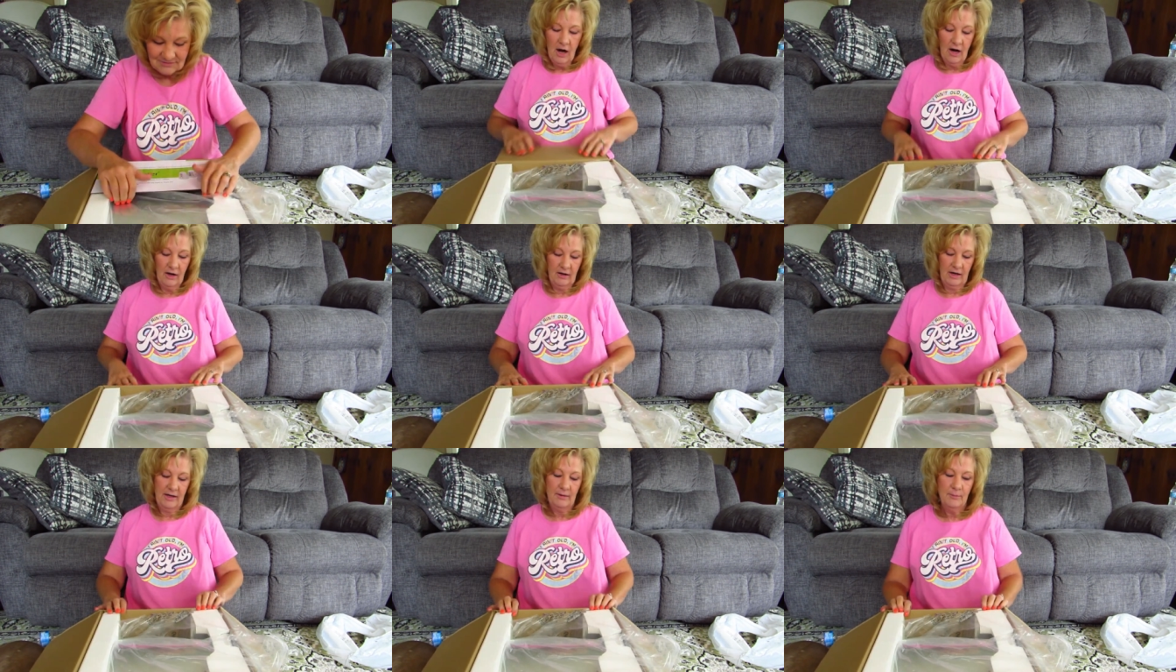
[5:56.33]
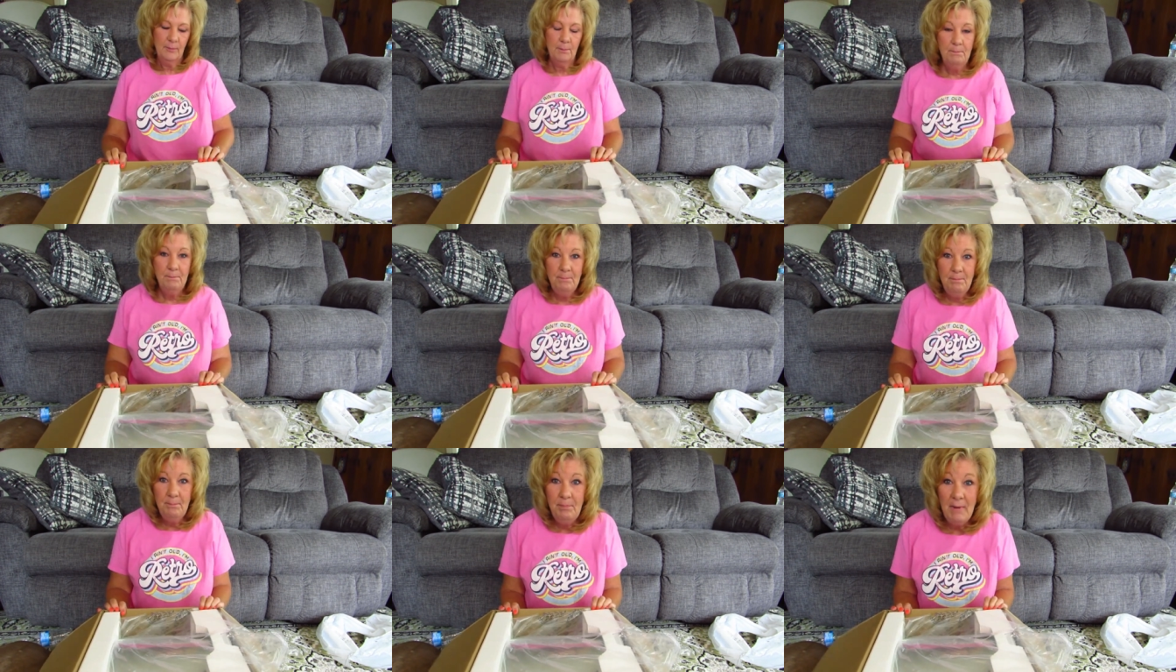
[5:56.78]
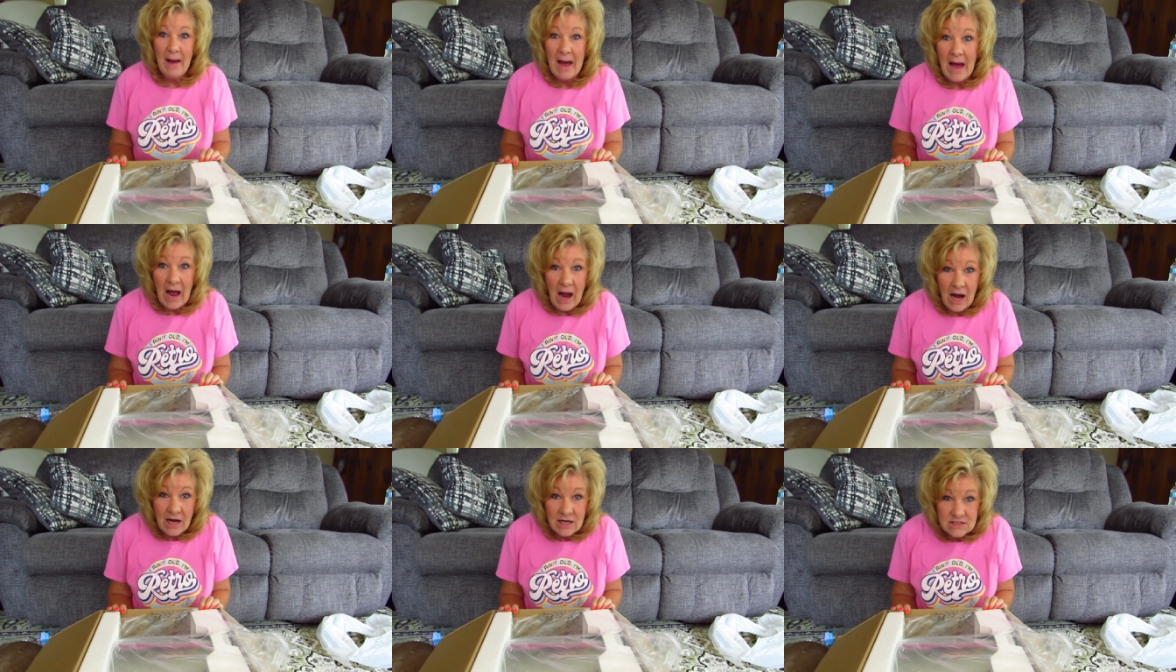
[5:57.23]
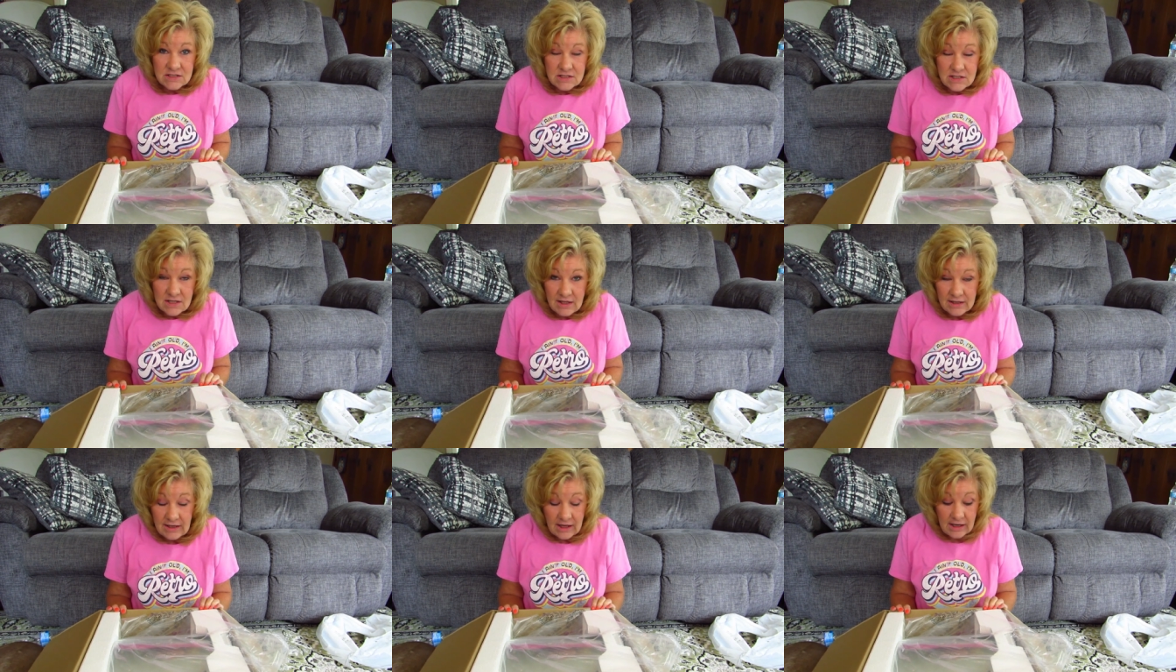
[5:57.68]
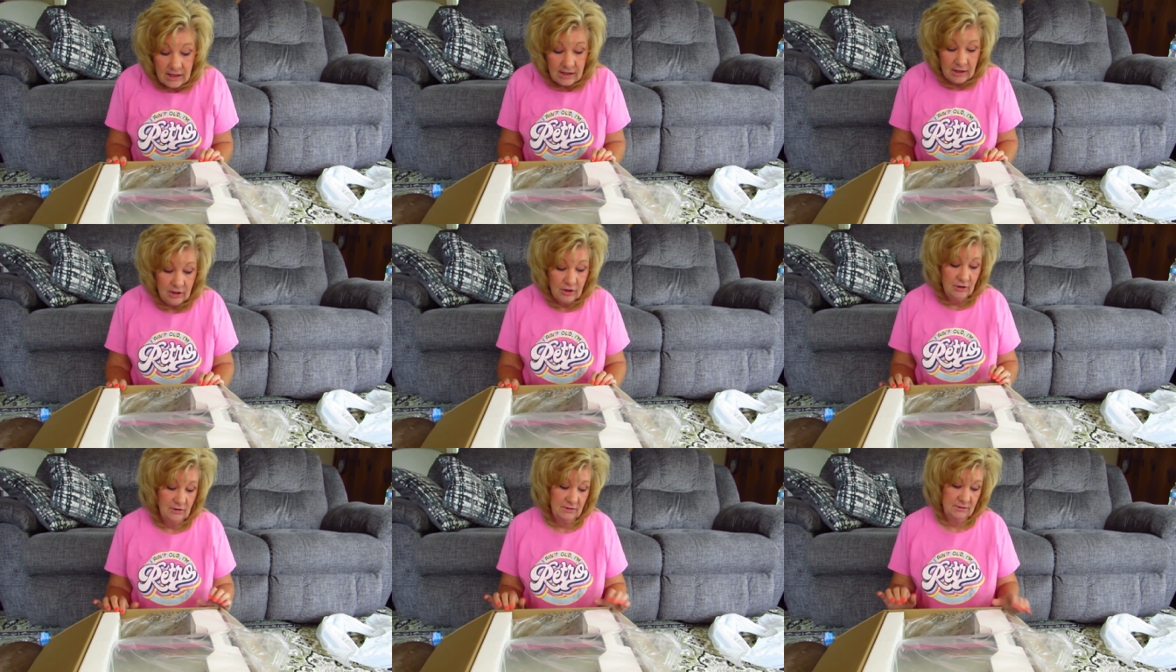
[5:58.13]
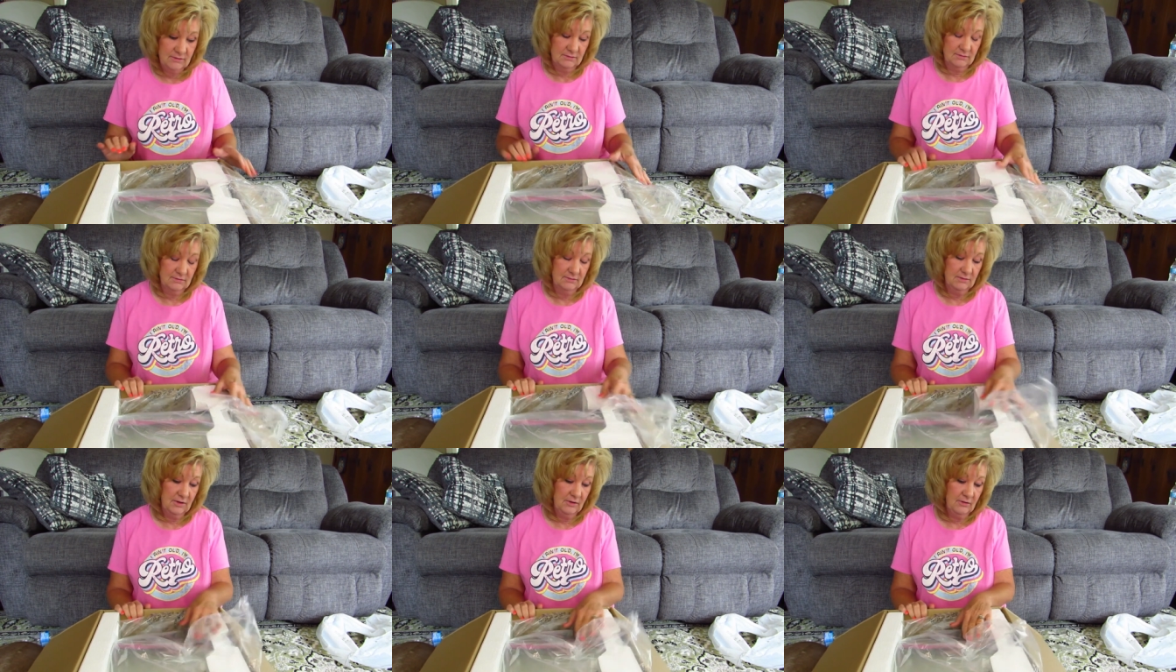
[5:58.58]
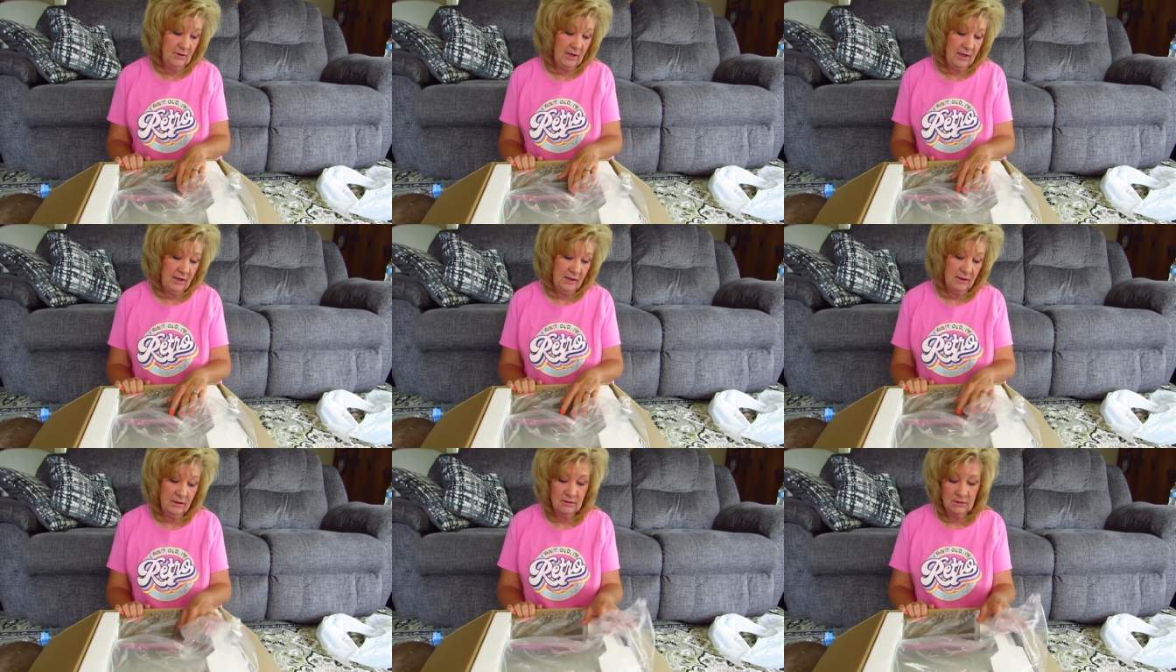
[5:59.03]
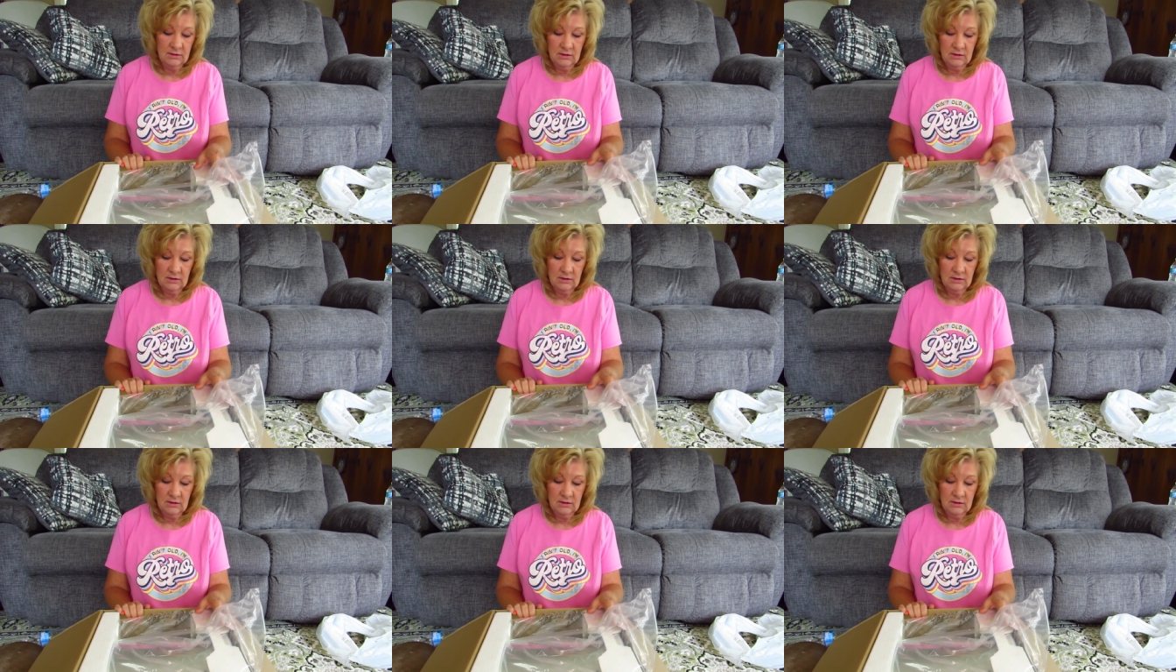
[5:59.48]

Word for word: Alright, back to the canner, okay?